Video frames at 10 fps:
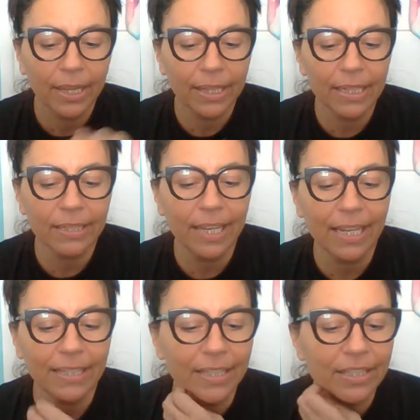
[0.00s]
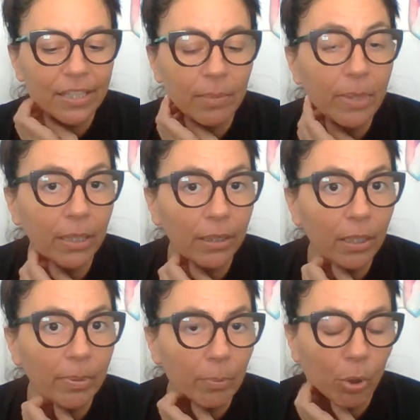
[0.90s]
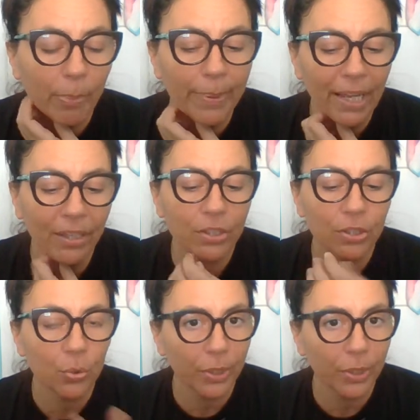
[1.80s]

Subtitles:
these lessons to be a little bit more balanced